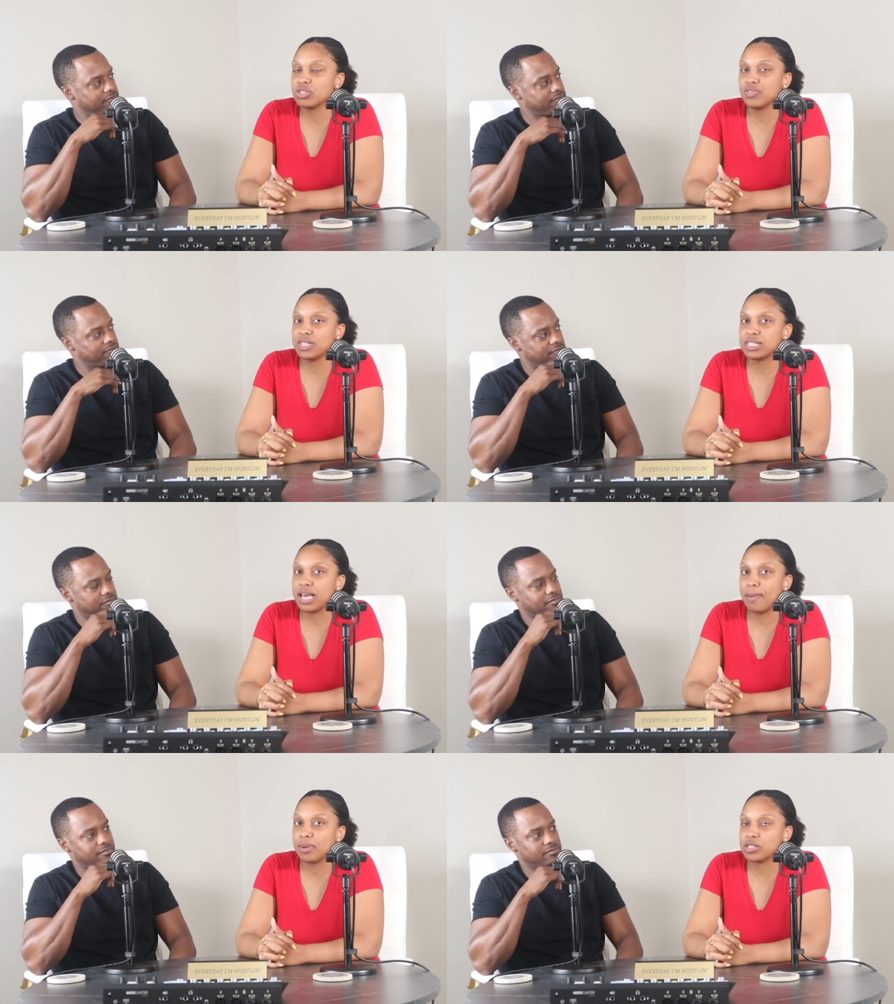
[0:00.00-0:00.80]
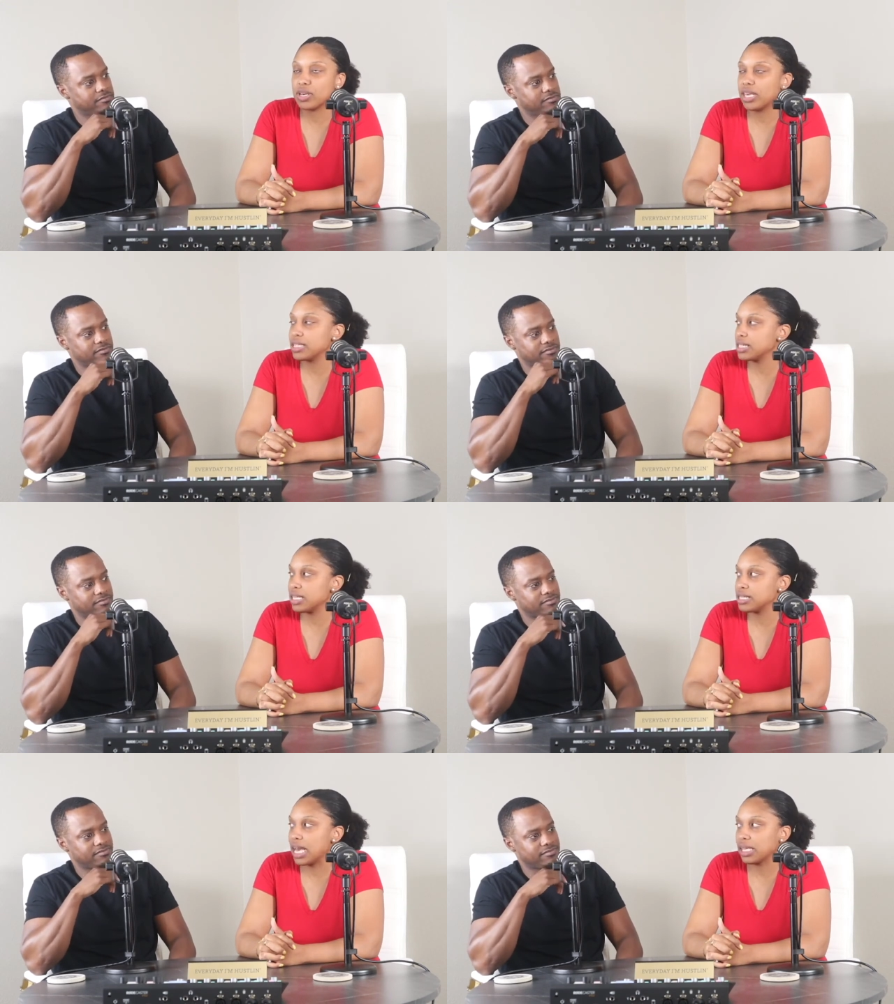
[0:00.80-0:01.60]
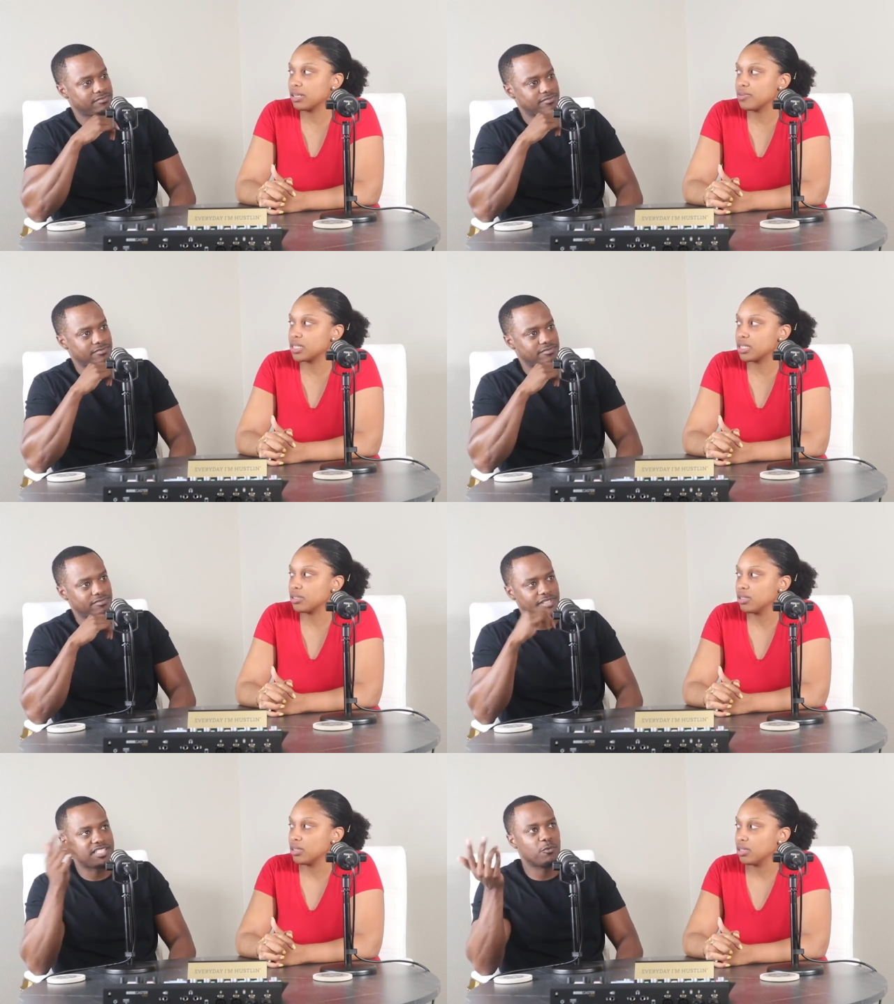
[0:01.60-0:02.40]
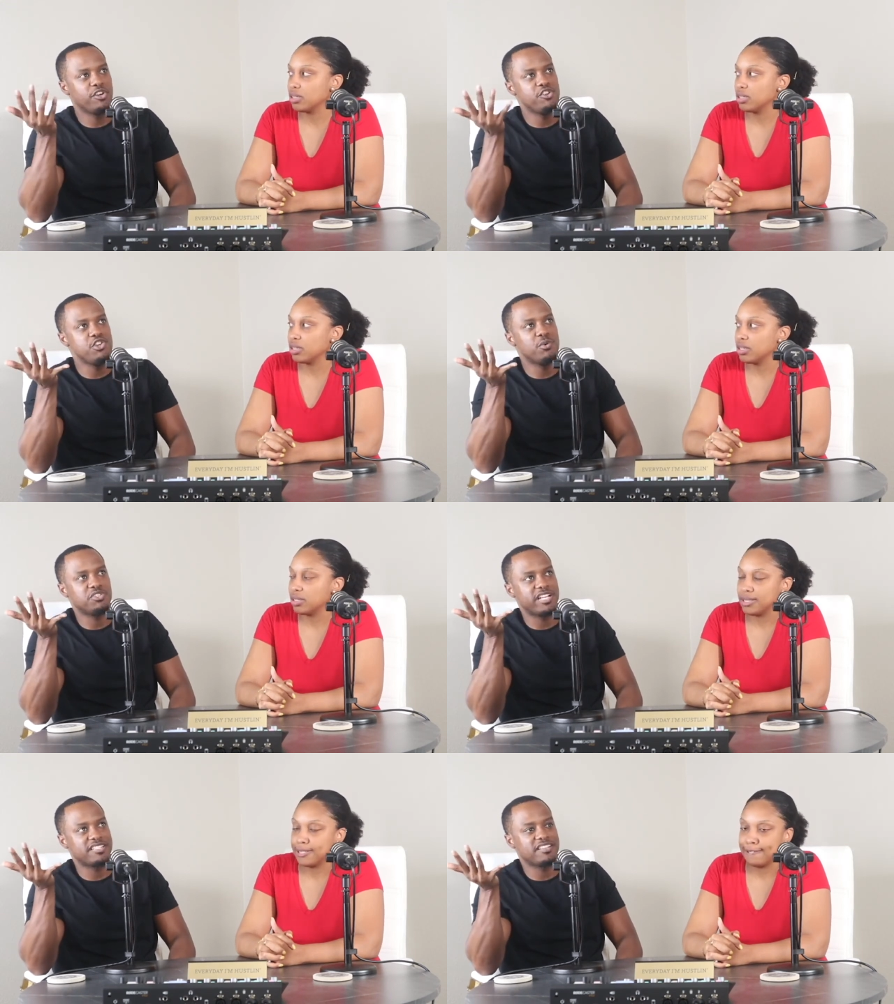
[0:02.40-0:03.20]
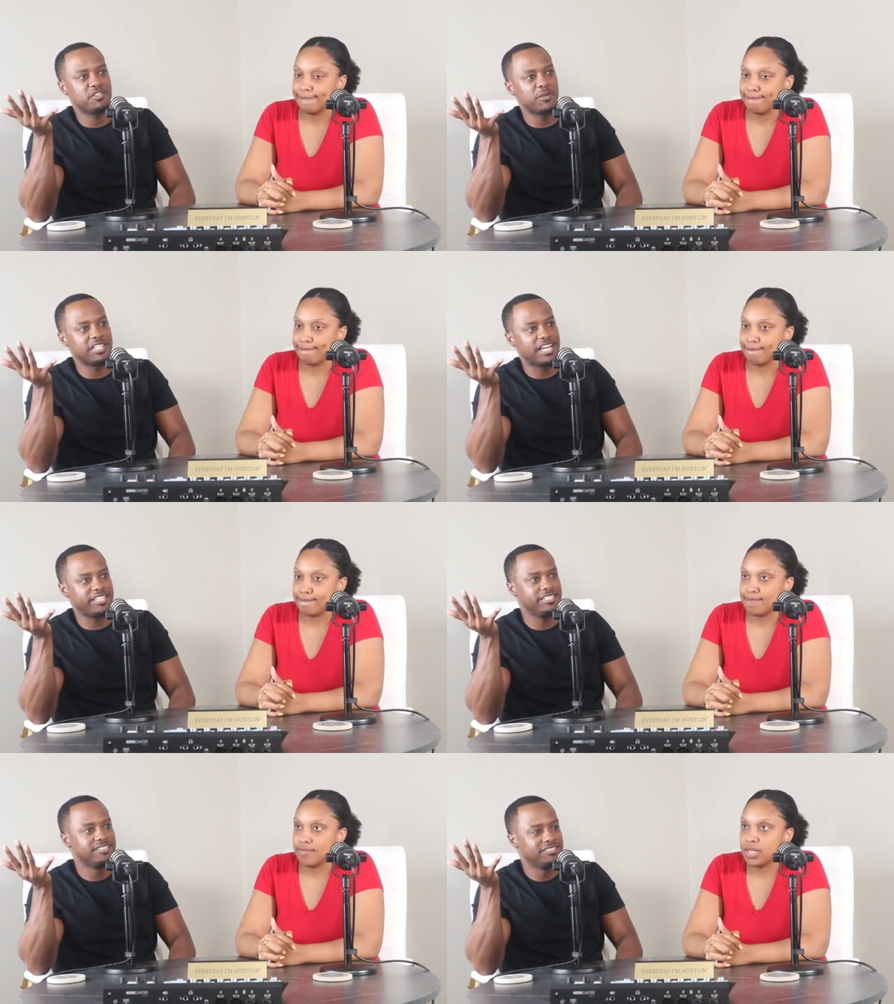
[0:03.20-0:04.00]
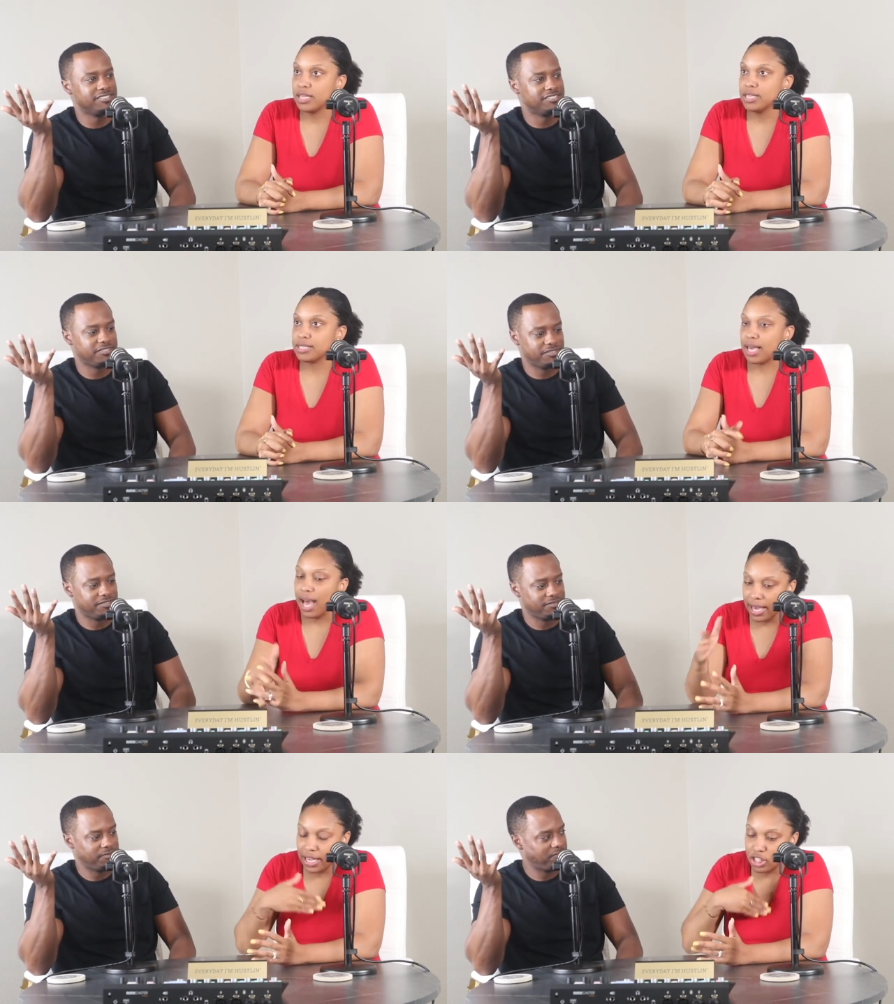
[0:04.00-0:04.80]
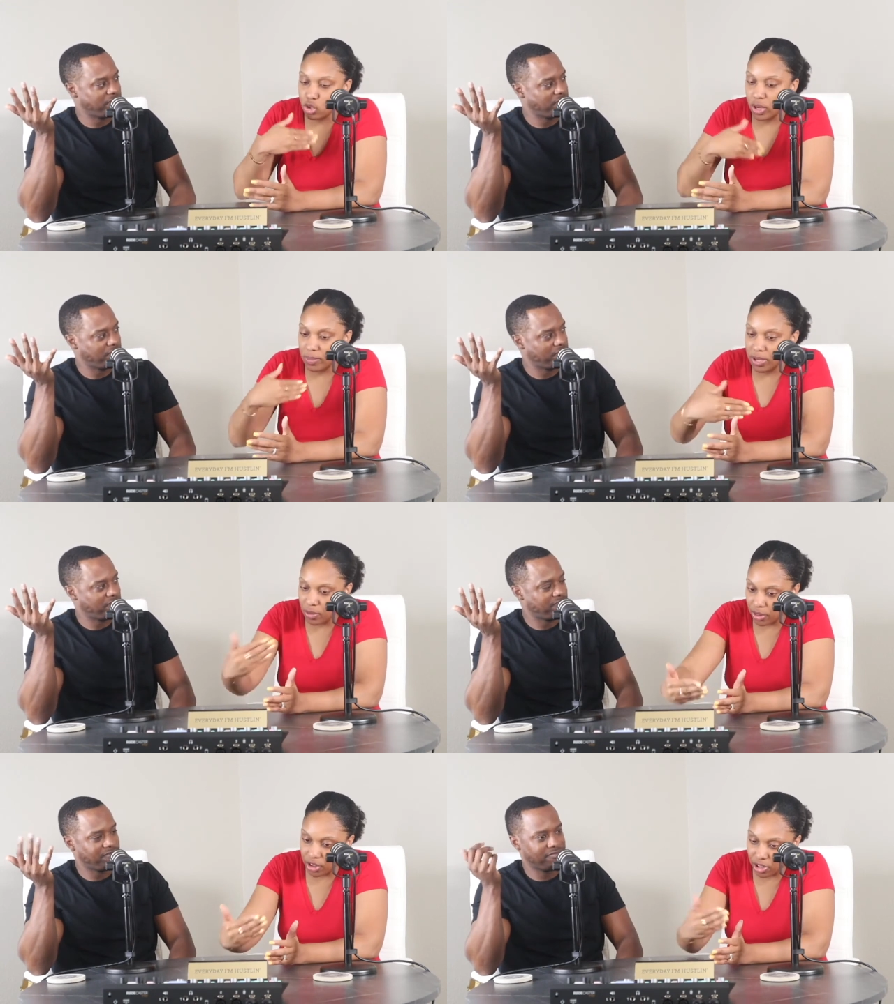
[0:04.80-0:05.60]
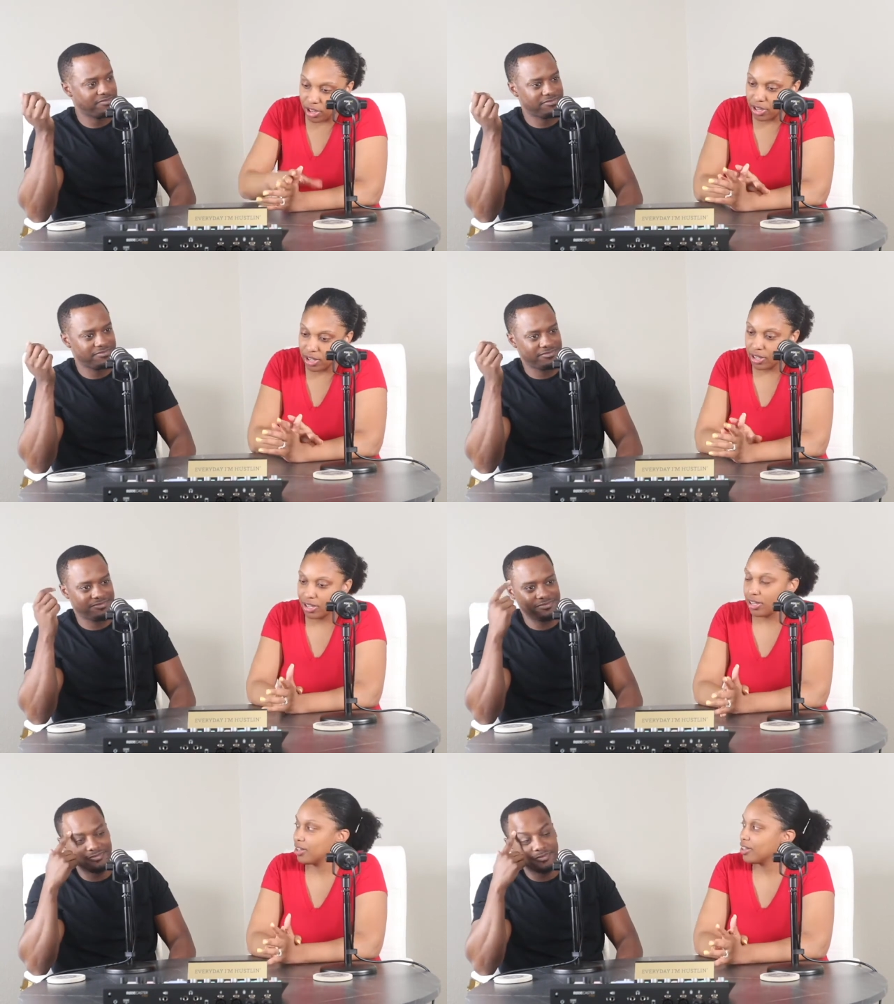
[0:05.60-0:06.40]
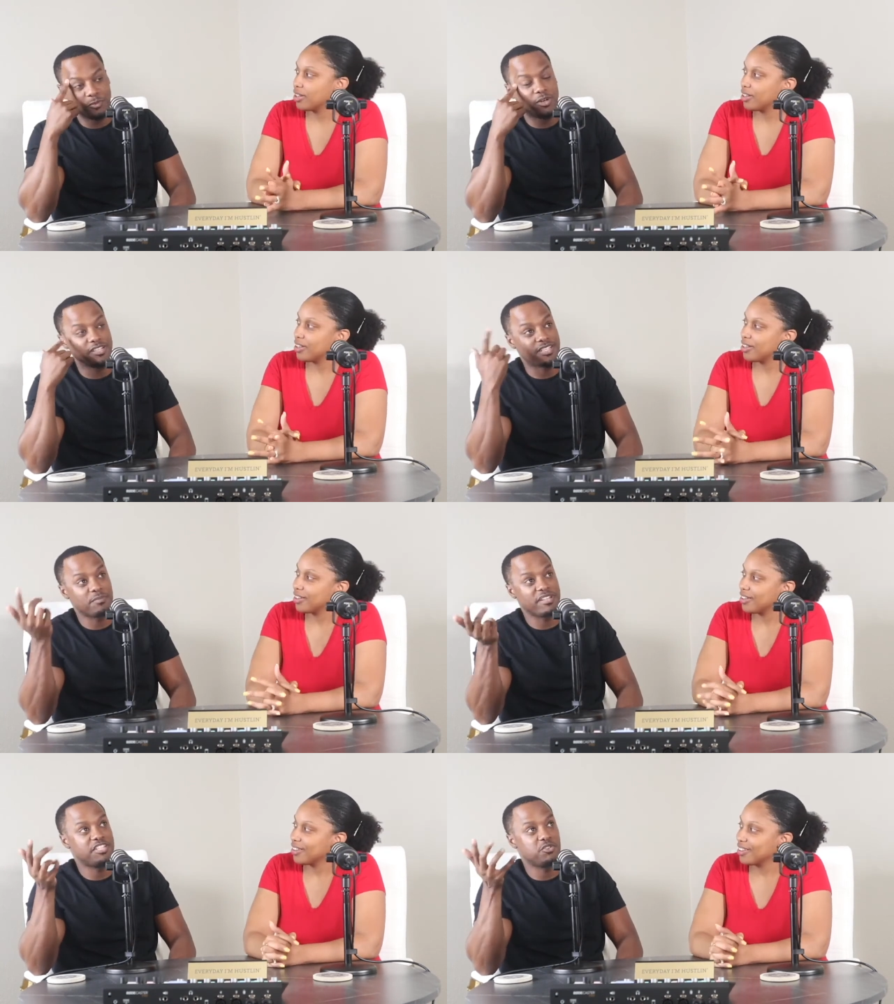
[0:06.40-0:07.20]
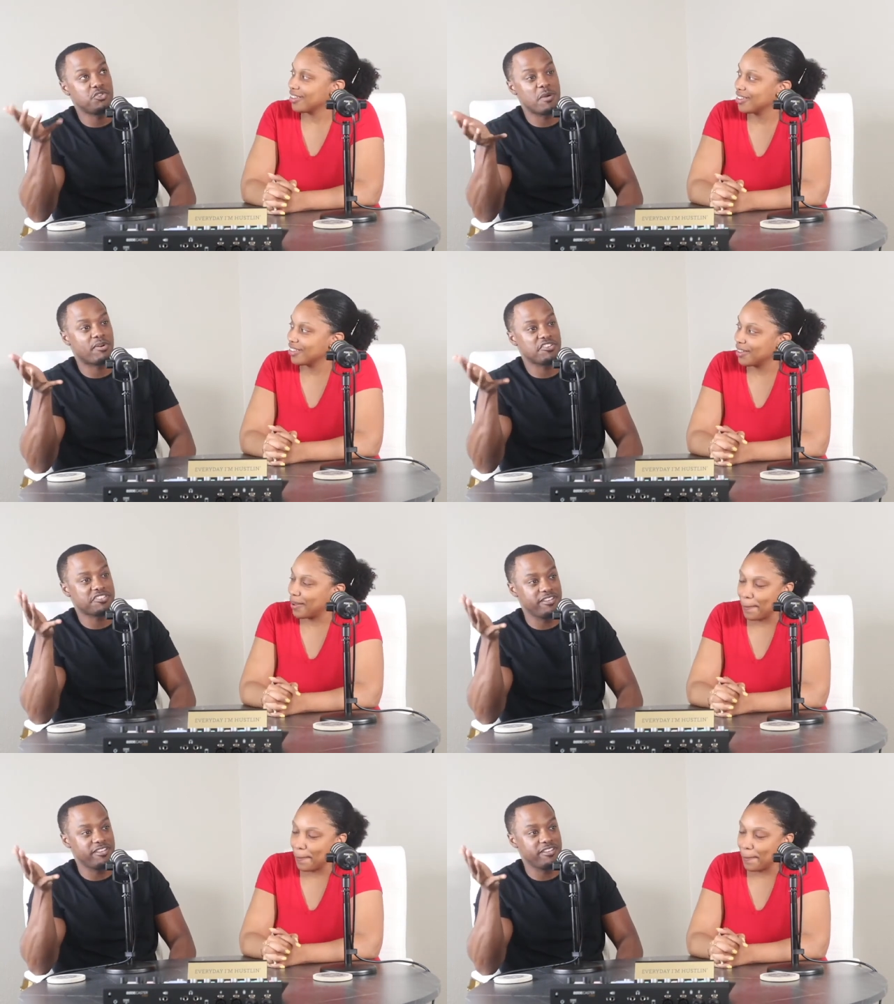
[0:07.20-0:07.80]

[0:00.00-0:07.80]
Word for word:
Speaker 1: things happening. So I can't say exactly what.
Speaker 2: I said, what do you enjoy? It has nothing to do with Alani. That is, I
Speaker 1: enjoy being with her.
Speaker 2: What is something that you enjoy personally for